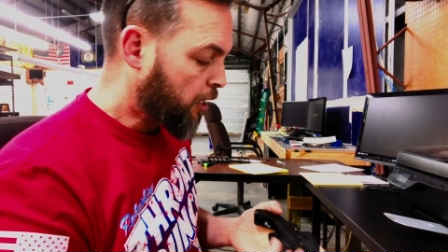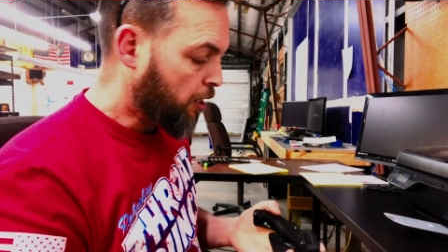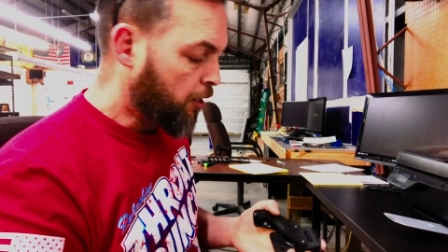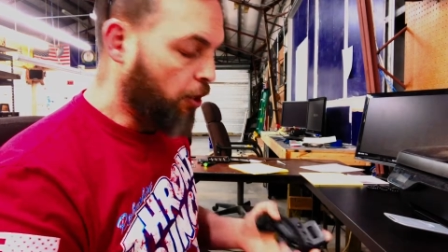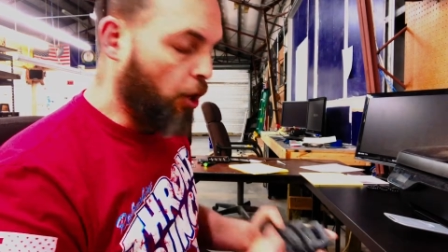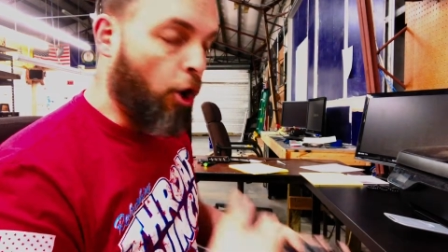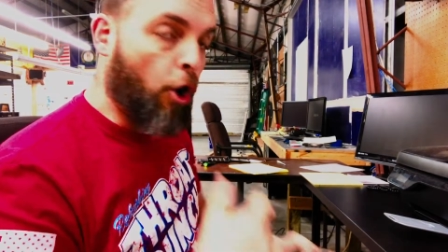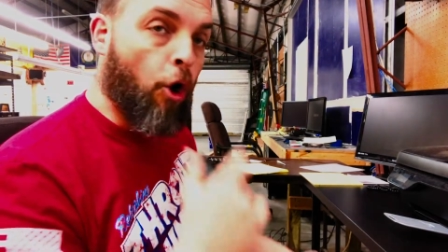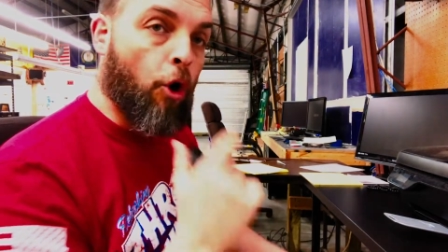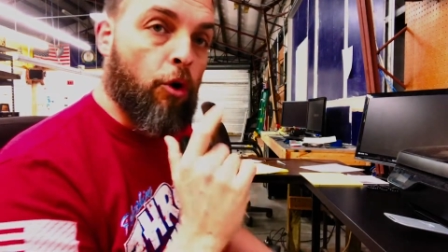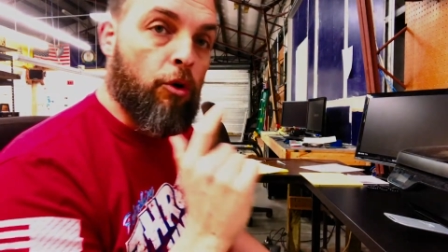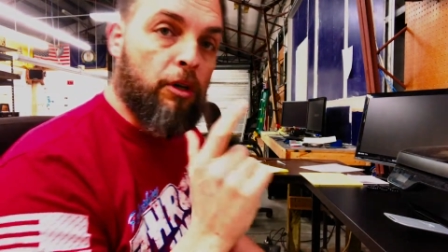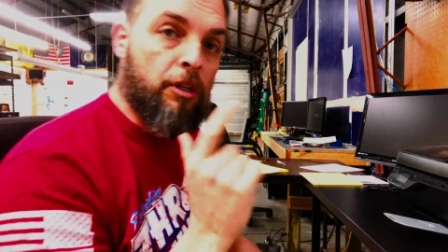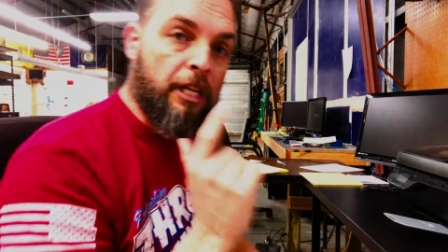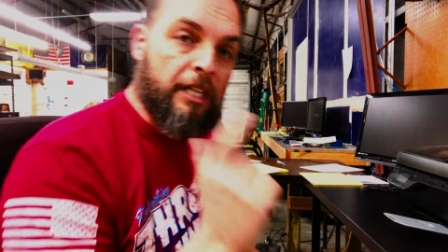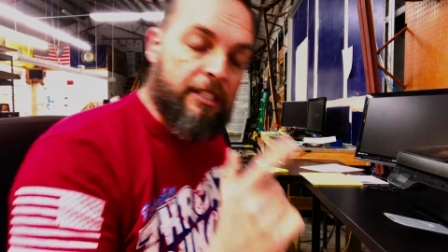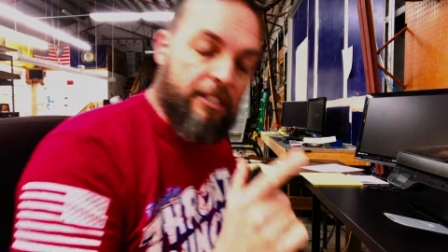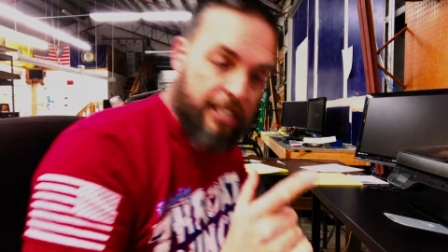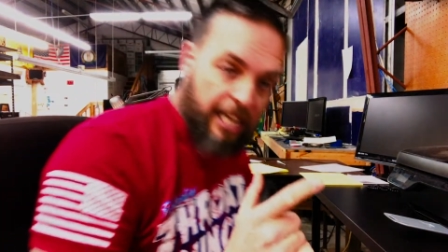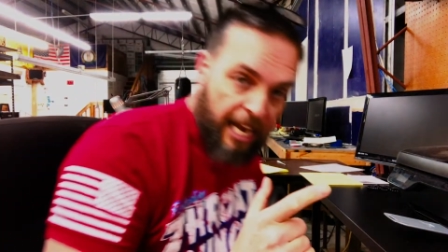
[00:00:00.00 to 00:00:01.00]
The whole
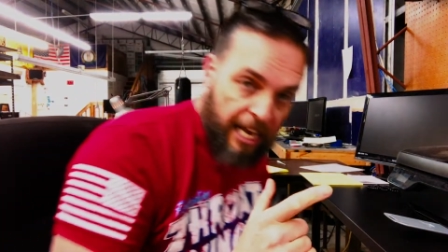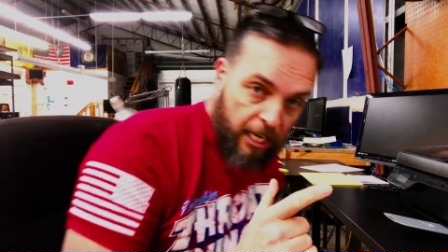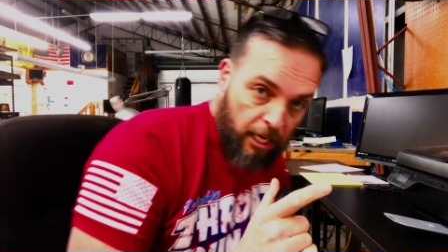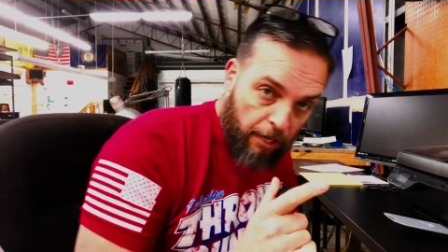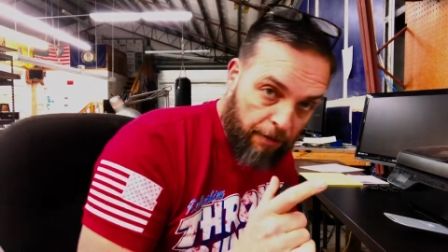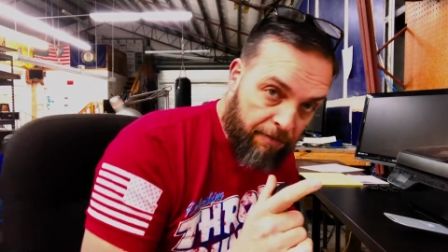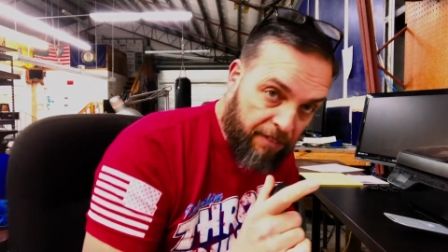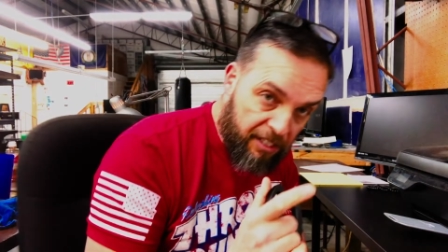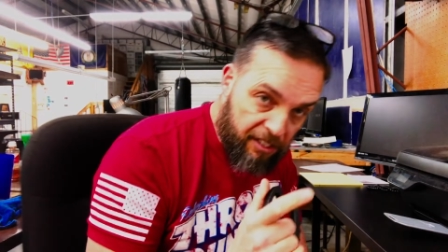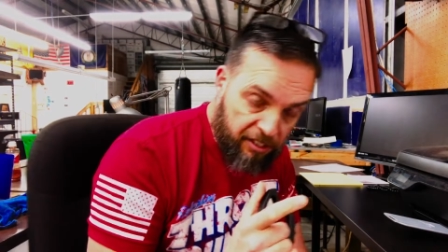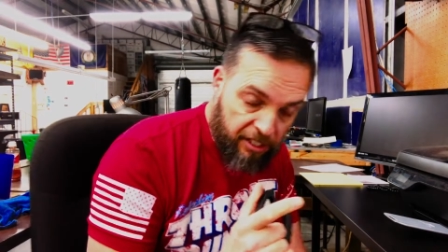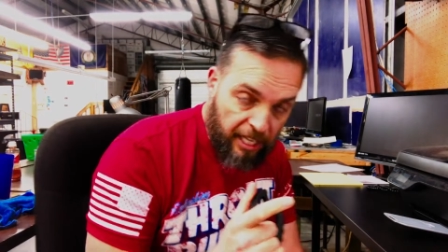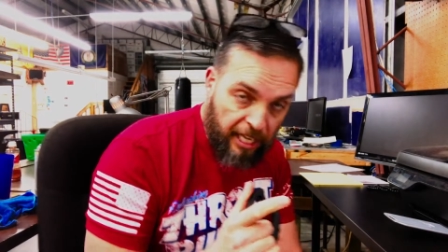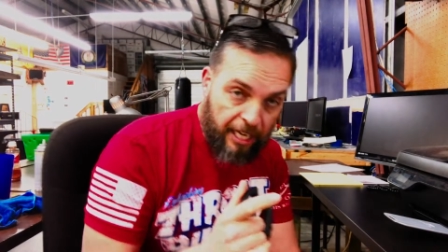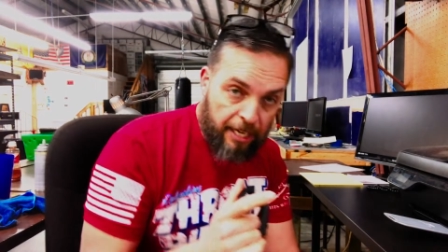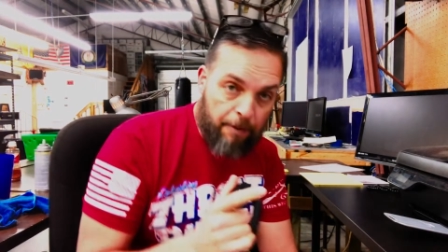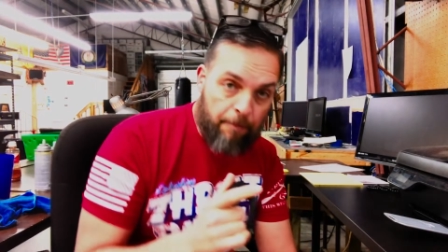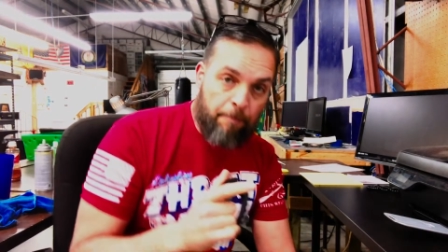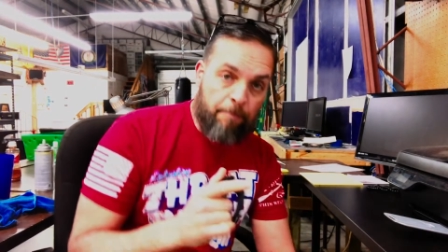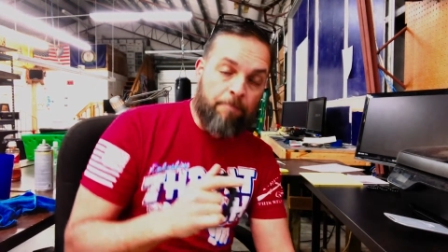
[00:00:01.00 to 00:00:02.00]
intent of this thing
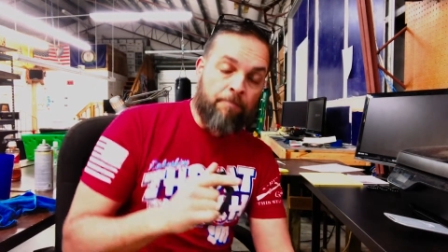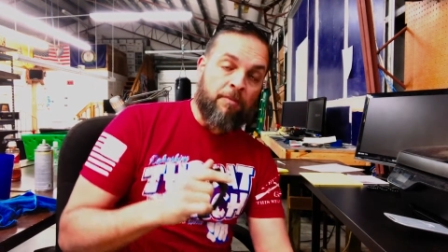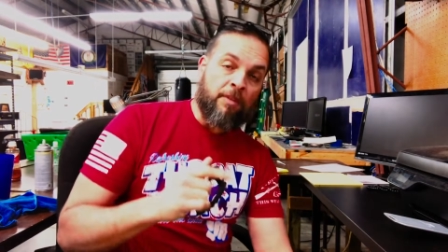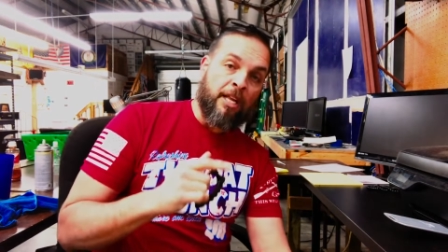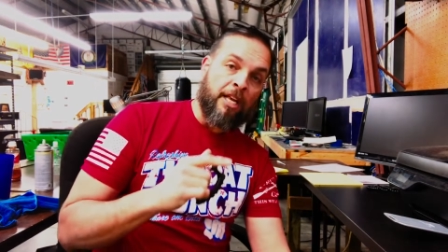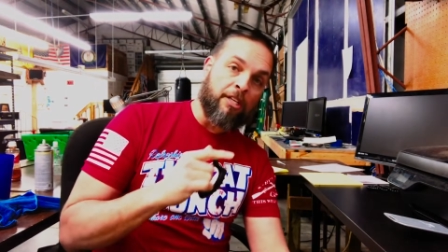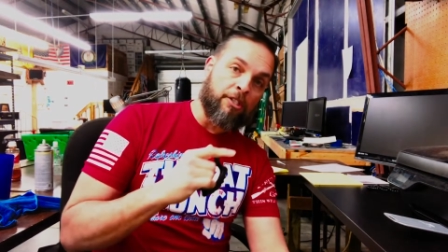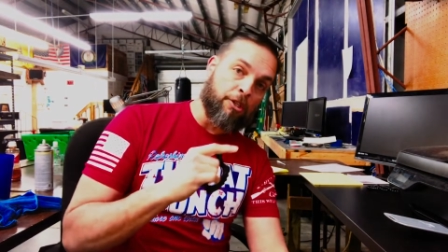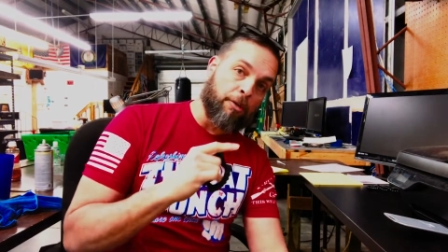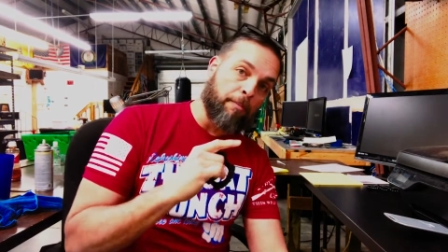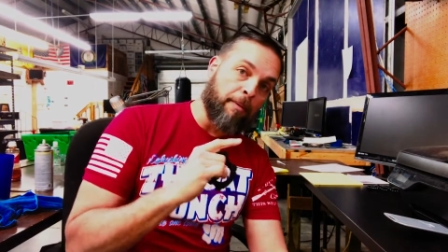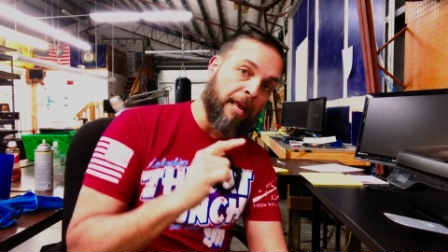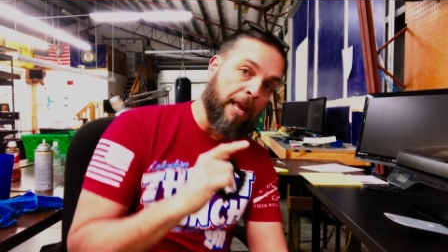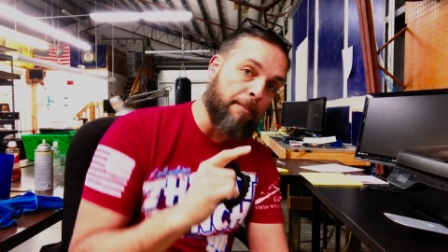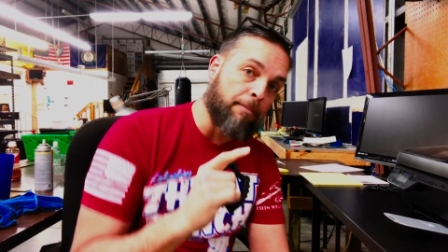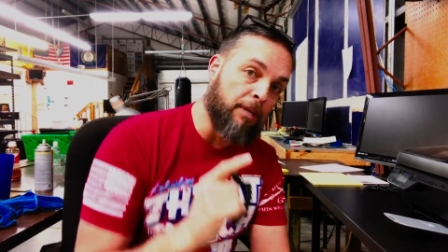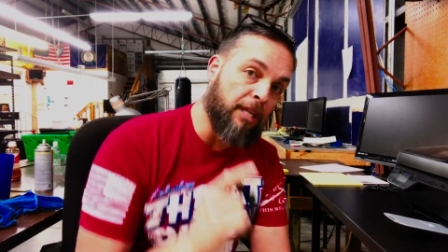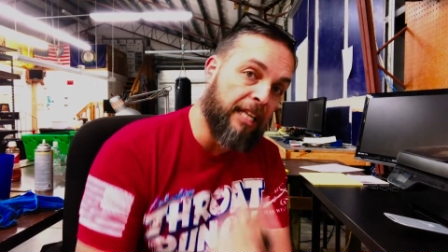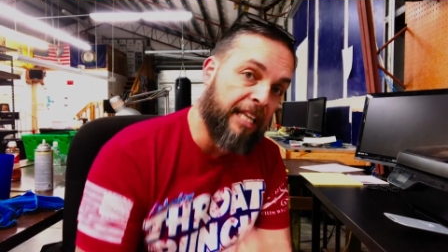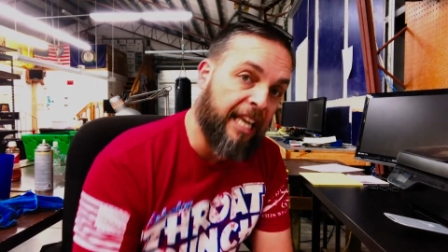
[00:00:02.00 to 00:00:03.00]
is to be
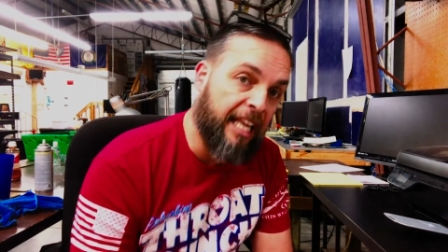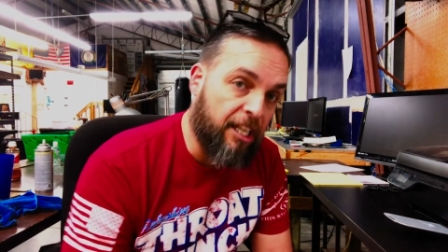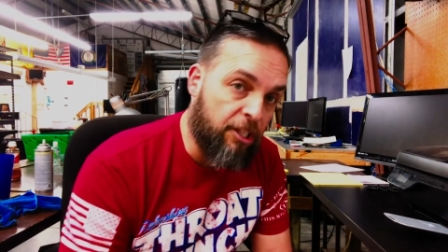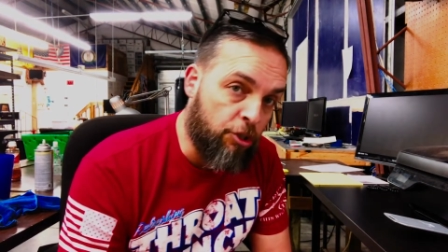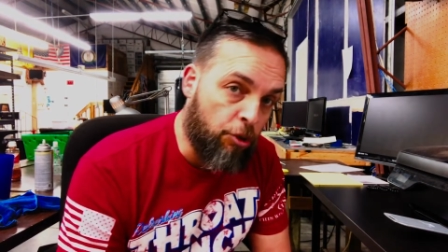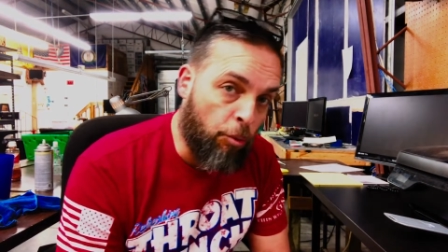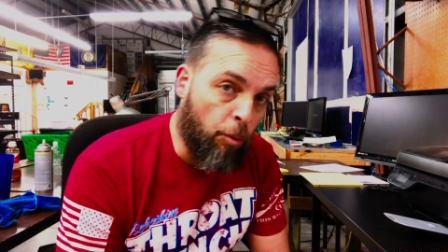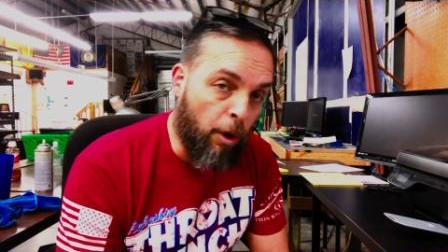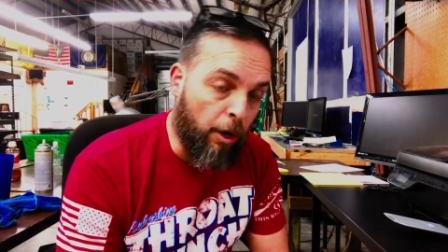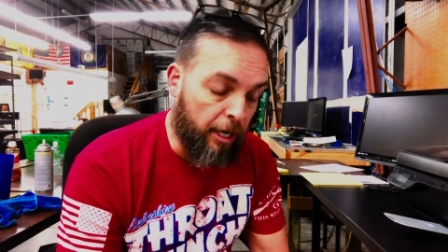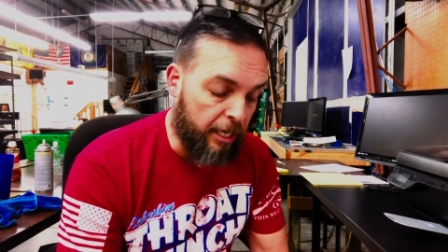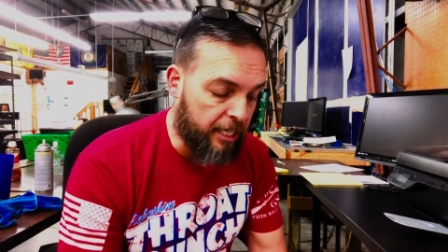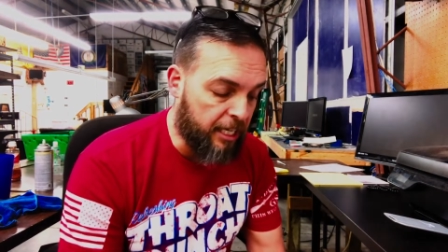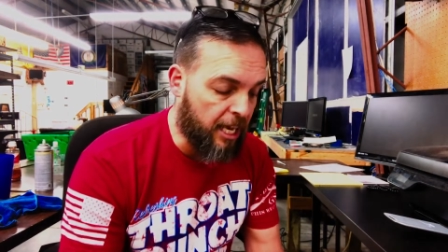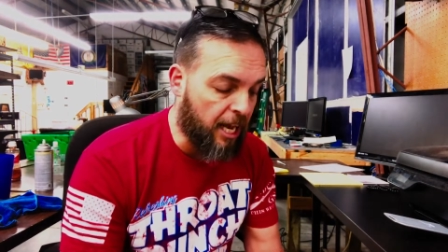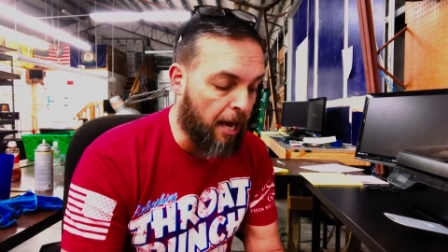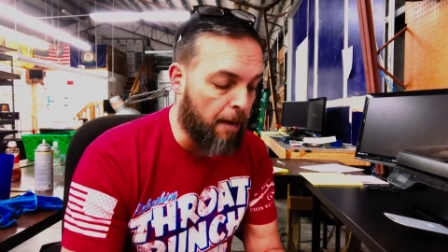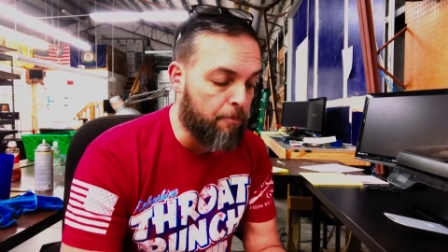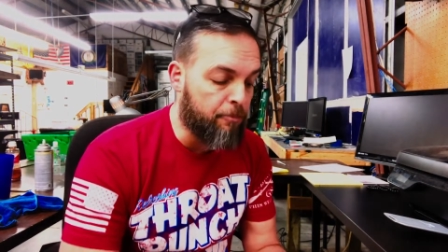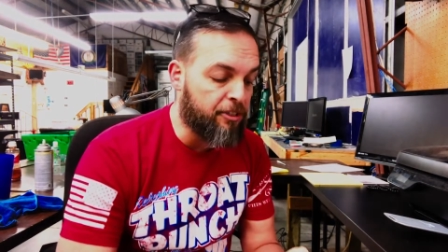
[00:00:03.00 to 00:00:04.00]
able to get it to where it
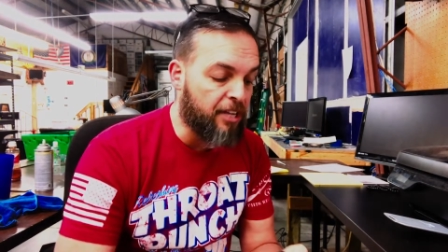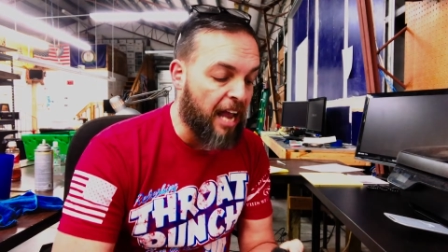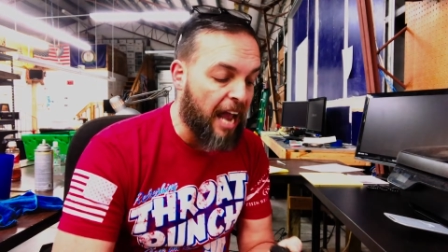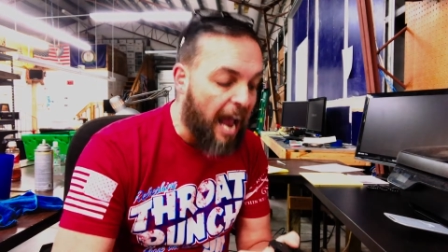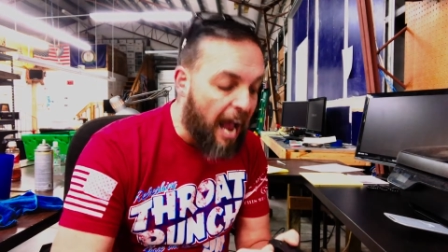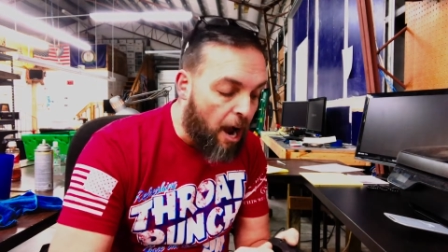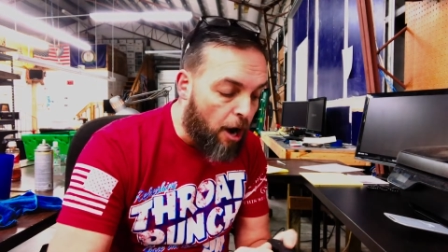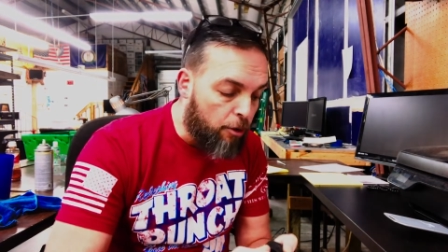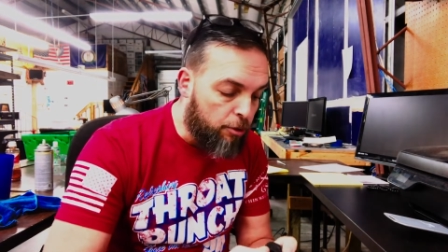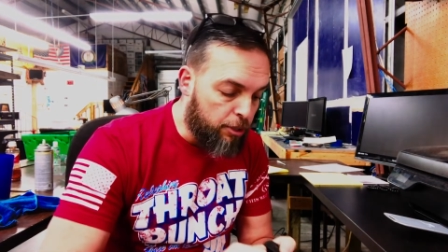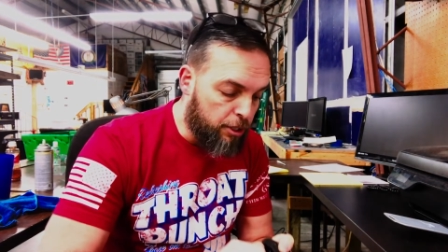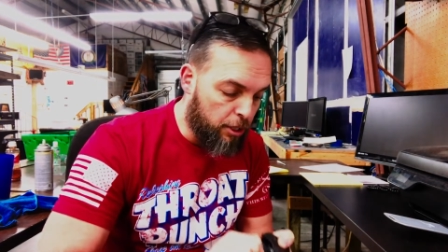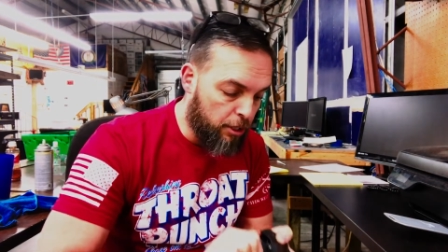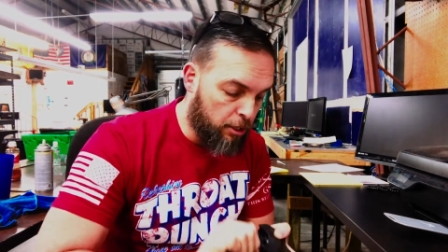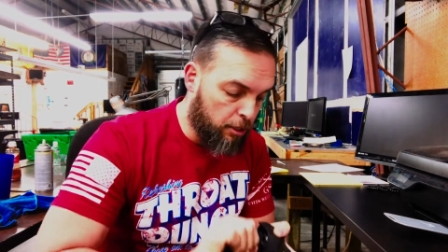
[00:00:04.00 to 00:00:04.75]
comes out